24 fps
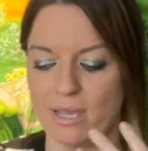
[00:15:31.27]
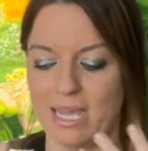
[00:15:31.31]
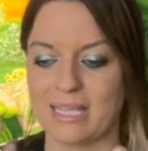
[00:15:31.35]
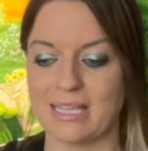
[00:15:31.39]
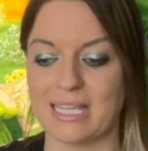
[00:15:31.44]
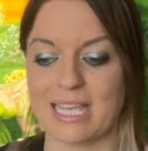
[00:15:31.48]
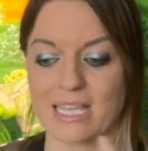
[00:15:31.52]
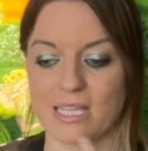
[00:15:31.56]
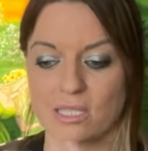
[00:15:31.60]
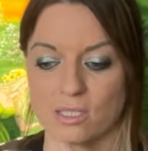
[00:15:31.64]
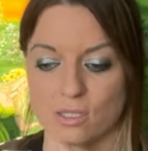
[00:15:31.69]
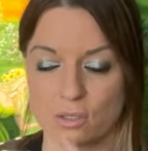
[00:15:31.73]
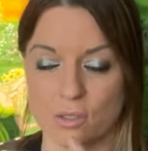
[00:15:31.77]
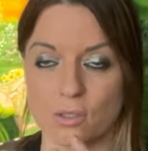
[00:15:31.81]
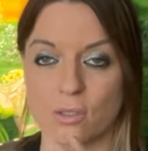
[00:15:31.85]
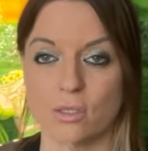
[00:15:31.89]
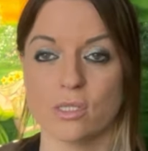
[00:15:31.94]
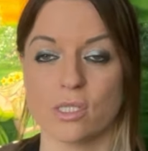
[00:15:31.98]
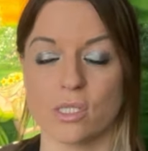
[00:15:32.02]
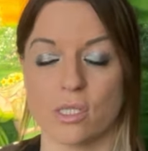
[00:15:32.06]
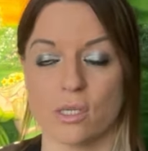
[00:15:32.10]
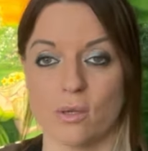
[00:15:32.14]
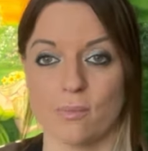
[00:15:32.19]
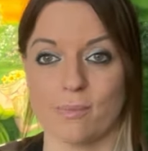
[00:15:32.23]
and they can talk
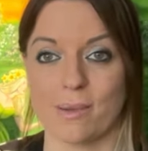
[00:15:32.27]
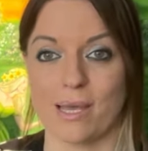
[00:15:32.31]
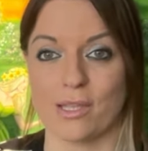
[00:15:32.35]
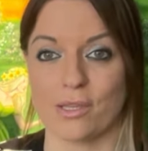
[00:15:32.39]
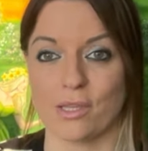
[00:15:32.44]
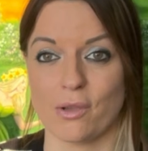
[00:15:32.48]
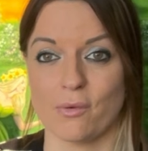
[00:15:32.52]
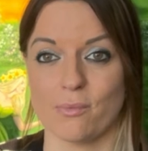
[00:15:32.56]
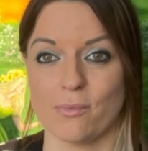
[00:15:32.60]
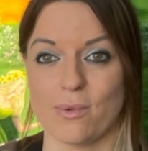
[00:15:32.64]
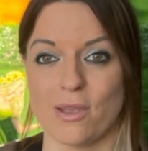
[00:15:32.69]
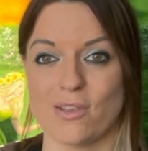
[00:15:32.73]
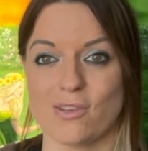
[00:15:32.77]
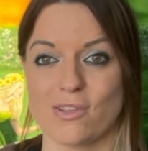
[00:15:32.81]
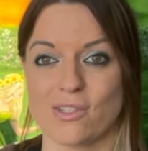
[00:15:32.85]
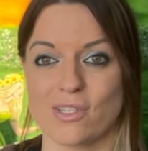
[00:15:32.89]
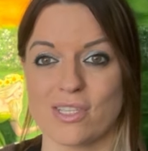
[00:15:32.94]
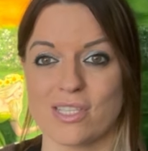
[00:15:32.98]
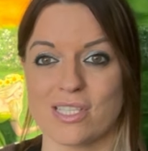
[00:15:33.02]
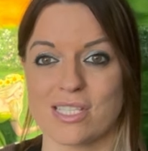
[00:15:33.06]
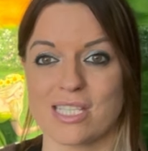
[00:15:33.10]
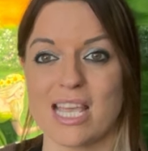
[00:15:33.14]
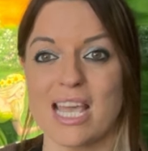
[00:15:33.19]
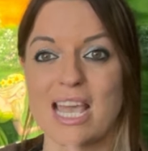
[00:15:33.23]
to you about their
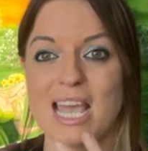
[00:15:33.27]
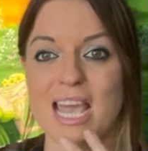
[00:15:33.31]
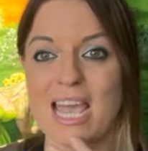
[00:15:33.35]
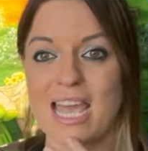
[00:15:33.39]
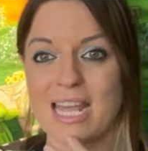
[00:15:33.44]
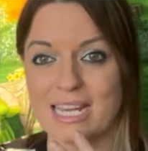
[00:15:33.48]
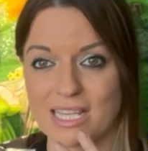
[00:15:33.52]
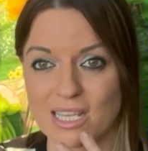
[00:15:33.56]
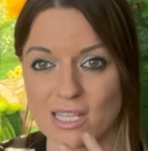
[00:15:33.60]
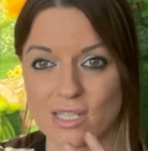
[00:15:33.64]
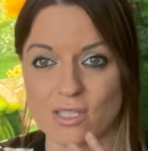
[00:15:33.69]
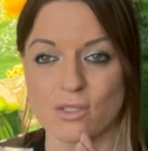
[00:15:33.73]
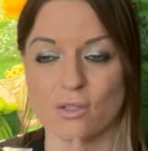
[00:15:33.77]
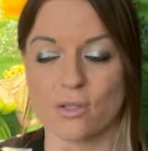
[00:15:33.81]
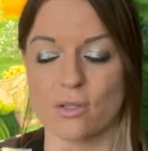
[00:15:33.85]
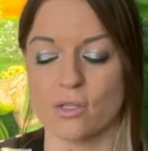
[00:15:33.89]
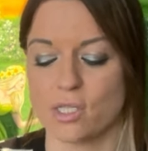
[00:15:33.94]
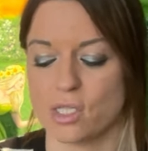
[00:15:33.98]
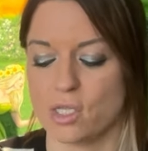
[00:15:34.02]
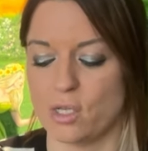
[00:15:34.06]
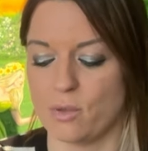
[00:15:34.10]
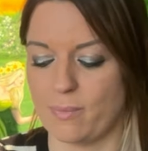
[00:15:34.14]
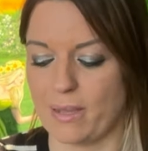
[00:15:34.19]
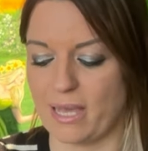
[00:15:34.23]
emotions and they can talk
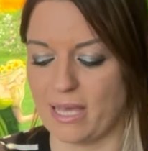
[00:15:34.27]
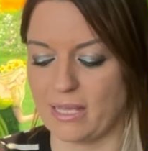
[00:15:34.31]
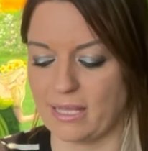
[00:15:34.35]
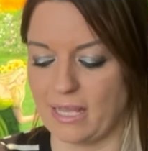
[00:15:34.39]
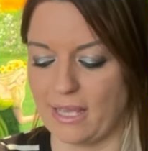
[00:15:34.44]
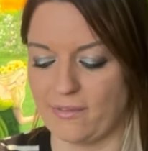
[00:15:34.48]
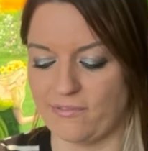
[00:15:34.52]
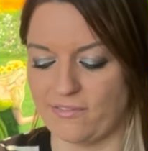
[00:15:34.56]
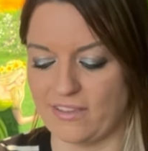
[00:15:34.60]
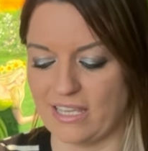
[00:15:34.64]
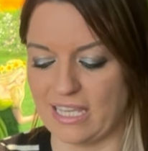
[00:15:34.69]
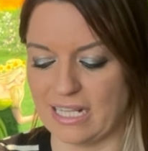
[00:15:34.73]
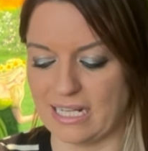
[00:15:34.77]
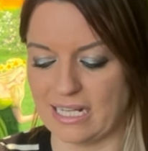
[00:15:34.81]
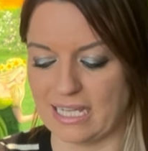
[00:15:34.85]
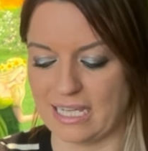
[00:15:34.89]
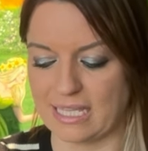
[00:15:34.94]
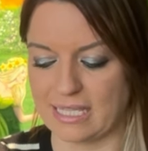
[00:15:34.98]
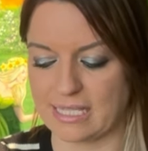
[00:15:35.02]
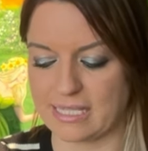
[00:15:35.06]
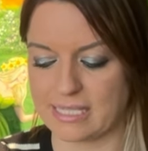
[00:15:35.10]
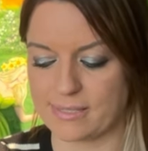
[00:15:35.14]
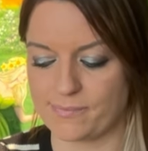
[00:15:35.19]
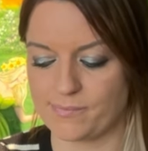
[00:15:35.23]
to you about their
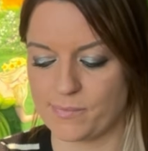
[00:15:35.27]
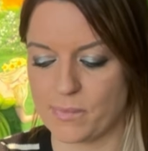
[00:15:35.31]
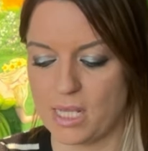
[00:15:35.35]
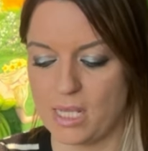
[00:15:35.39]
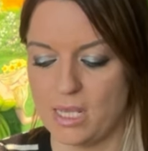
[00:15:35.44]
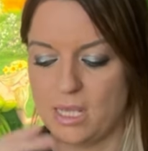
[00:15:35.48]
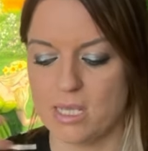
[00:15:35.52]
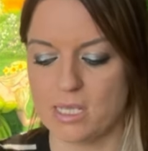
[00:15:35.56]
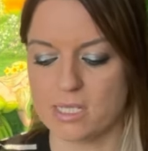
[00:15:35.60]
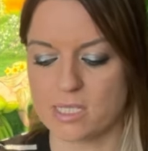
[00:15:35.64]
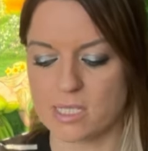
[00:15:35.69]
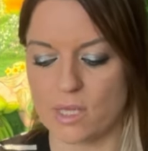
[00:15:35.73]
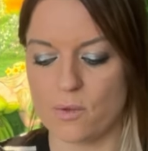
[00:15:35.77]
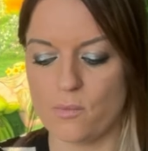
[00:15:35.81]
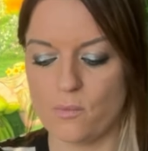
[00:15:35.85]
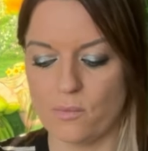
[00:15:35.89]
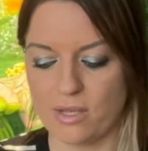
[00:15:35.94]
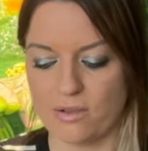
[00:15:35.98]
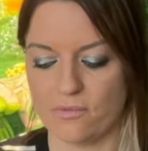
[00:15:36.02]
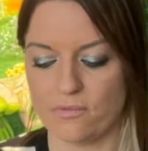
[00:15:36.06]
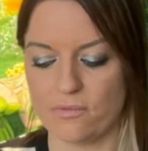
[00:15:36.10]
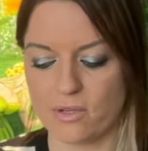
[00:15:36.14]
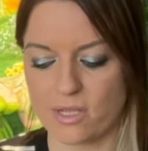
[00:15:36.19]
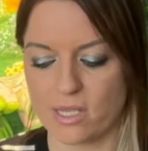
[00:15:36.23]
feelings. So
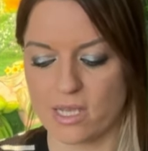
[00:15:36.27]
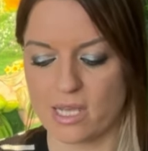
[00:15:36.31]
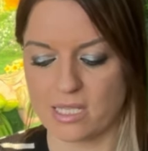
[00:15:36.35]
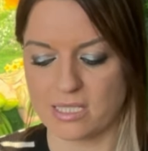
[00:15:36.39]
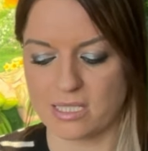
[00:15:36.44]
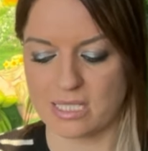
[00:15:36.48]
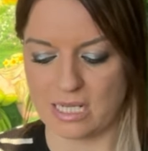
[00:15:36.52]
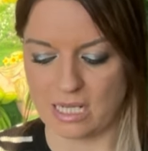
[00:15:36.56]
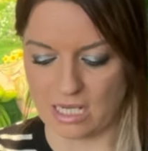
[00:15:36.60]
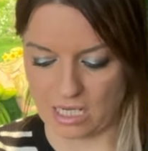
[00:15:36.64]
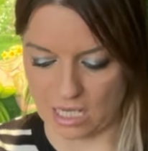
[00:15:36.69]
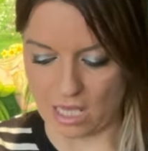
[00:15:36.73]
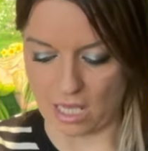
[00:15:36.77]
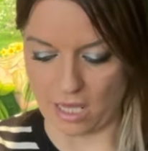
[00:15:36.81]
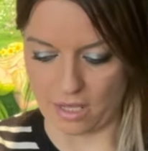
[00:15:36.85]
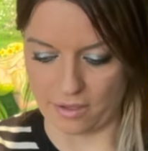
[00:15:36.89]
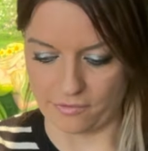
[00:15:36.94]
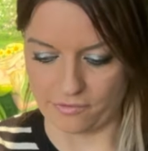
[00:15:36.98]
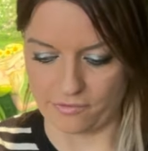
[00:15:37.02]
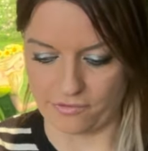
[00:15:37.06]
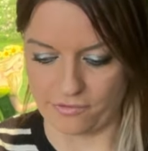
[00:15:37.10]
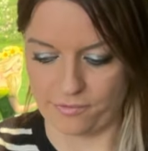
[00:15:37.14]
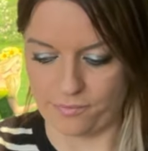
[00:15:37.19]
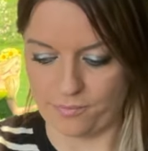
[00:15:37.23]
with regard to
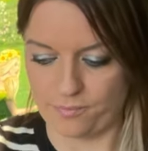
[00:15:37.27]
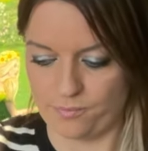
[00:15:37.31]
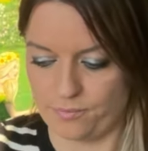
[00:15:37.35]
love,